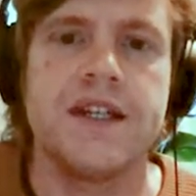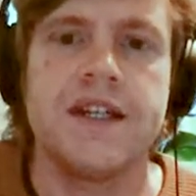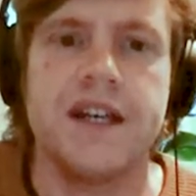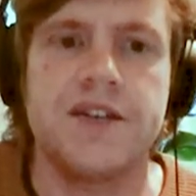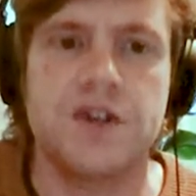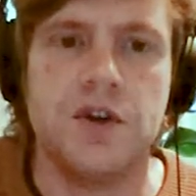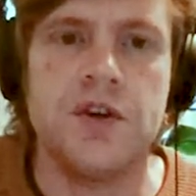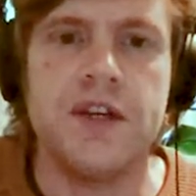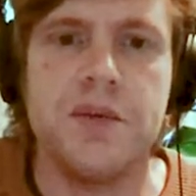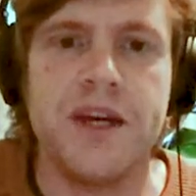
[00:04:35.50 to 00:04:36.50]
It's
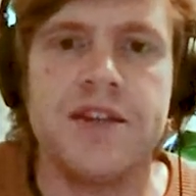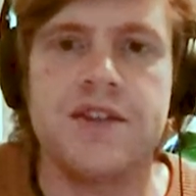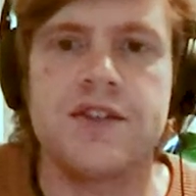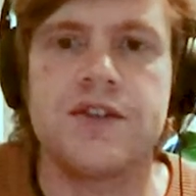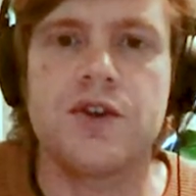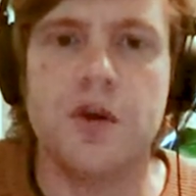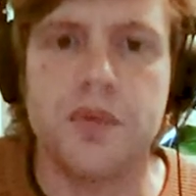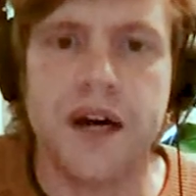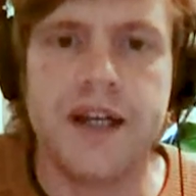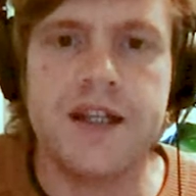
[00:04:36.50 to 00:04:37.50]
only meant to
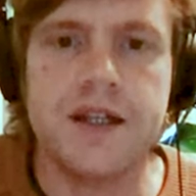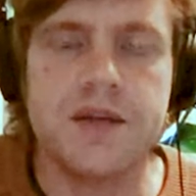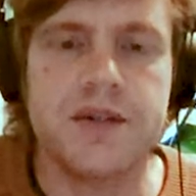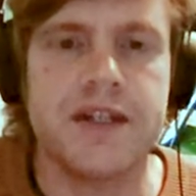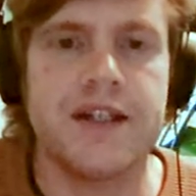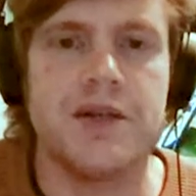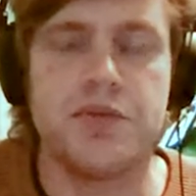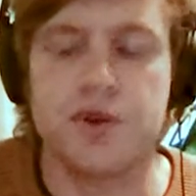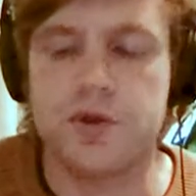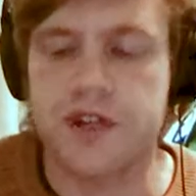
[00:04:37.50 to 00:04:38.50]
compile
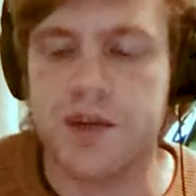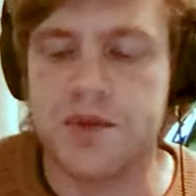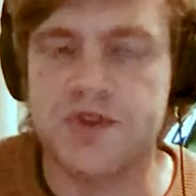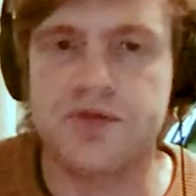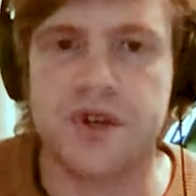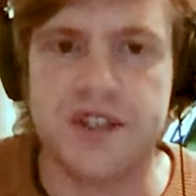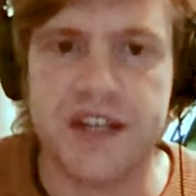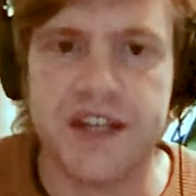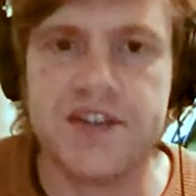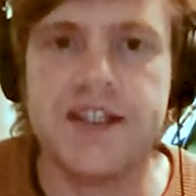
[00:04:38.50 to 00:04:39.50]
programs for
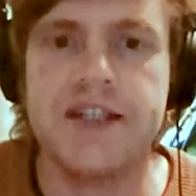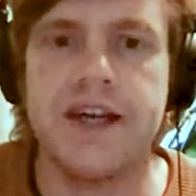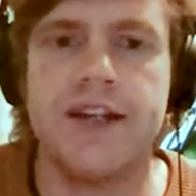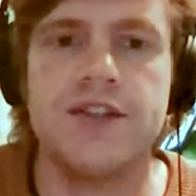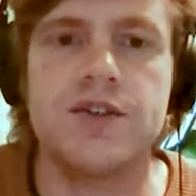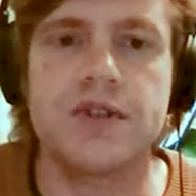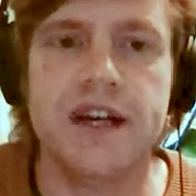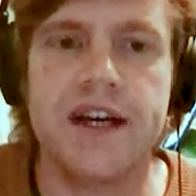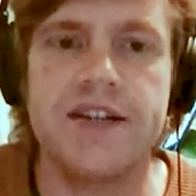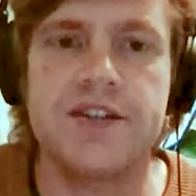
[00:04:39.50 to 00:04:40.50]
testing and to
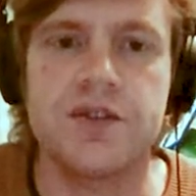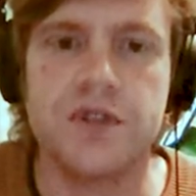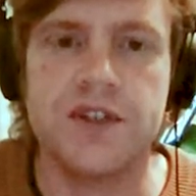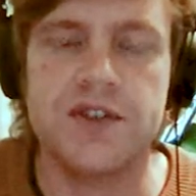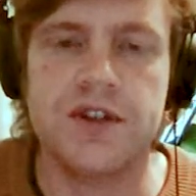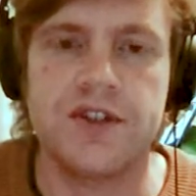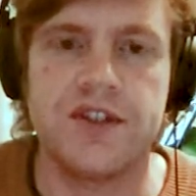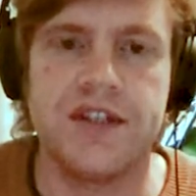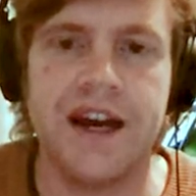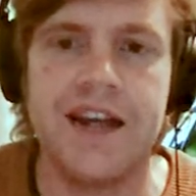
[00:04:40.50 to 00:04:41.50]
guide research
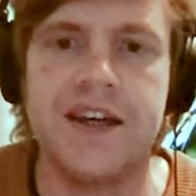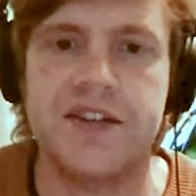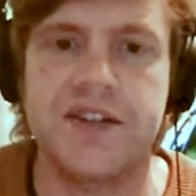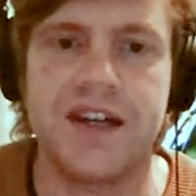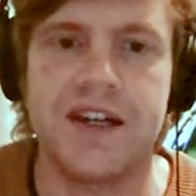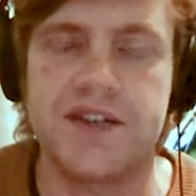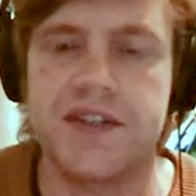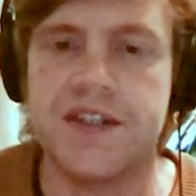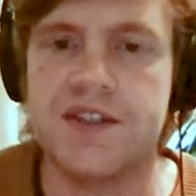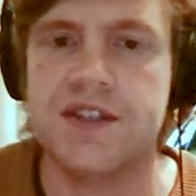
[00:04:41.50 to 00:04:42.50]
in alias
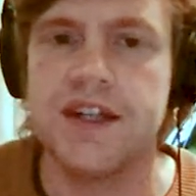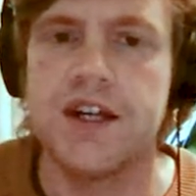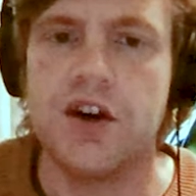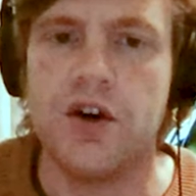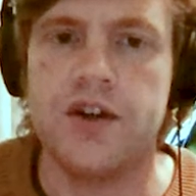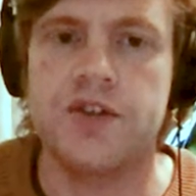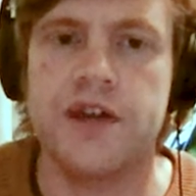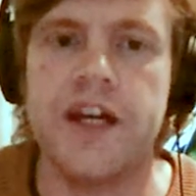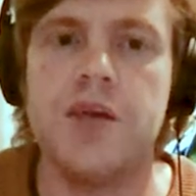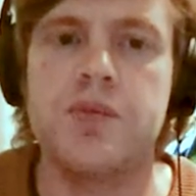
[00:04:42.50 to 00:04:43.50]
analysis, or to
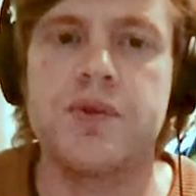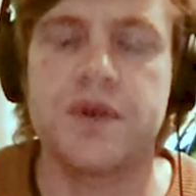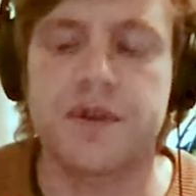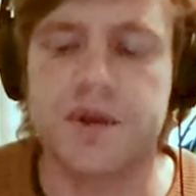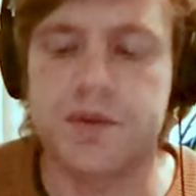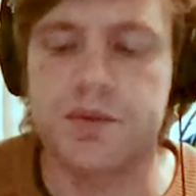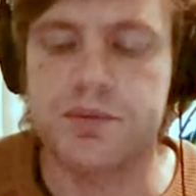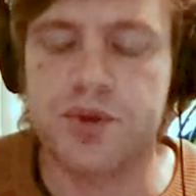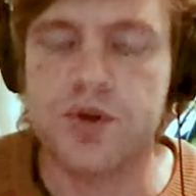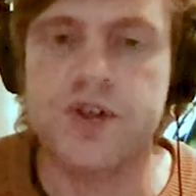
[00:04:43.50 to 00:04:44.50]
help
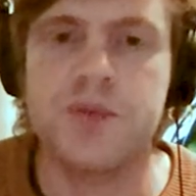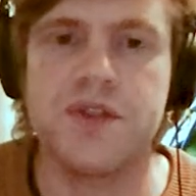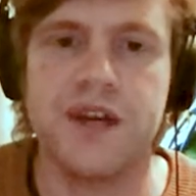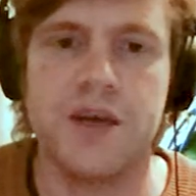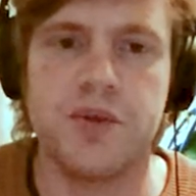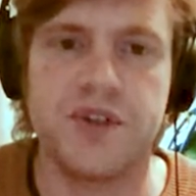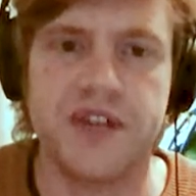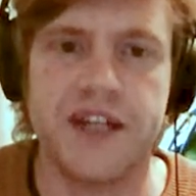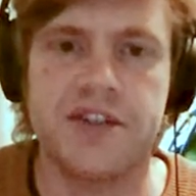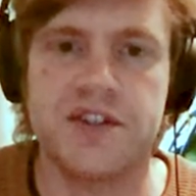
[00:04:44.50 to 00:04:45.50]
program developers
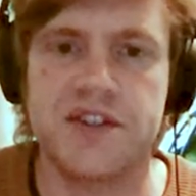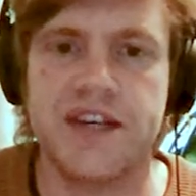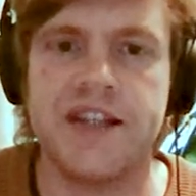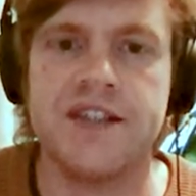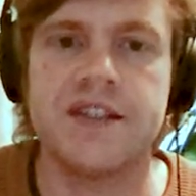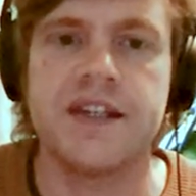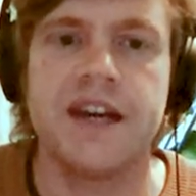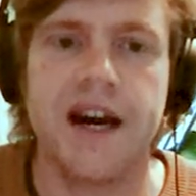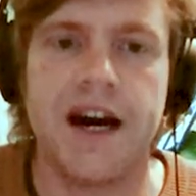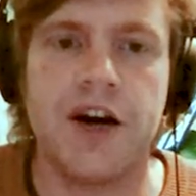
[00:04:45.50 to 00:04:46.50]
understand
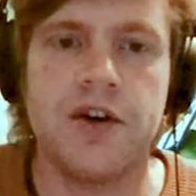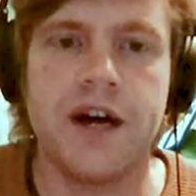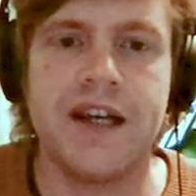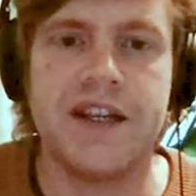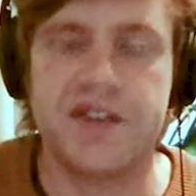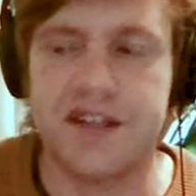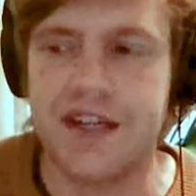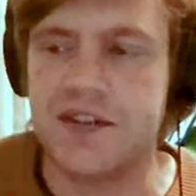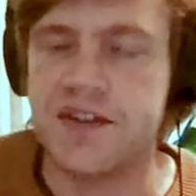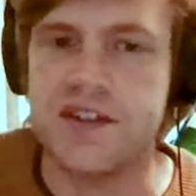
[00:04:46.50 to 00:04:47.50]
how alias
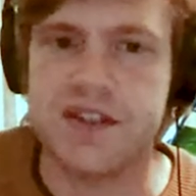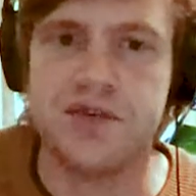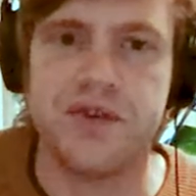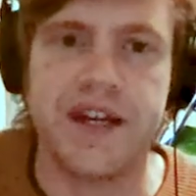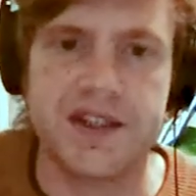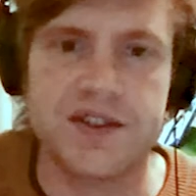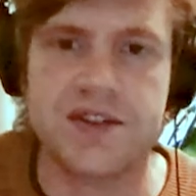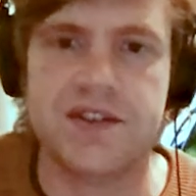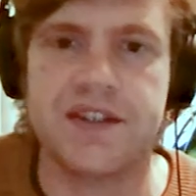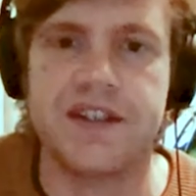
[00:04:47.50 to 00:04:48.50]
analysis
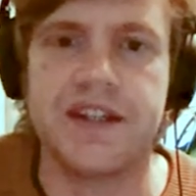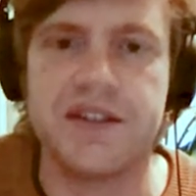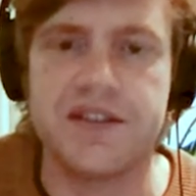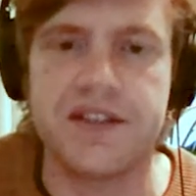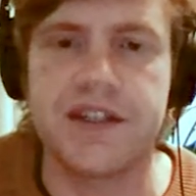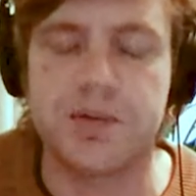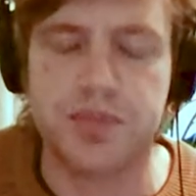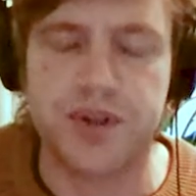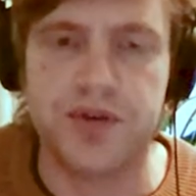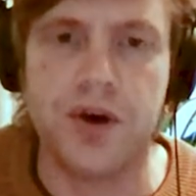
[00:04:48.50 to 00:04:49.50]
affects the
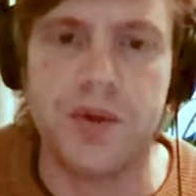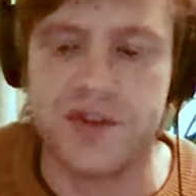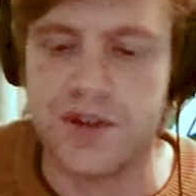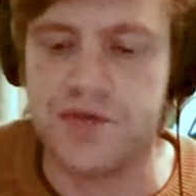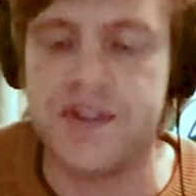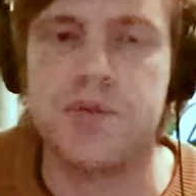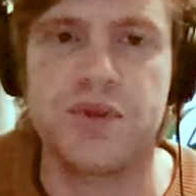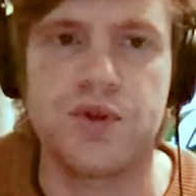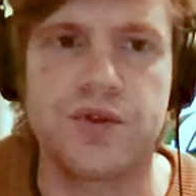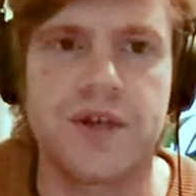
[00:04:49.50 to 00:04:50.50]
performance of their
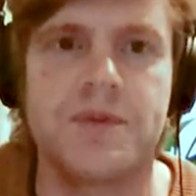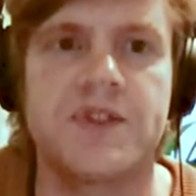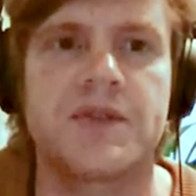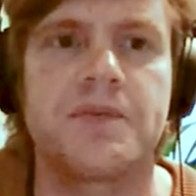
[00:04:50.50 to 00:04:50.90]
programs.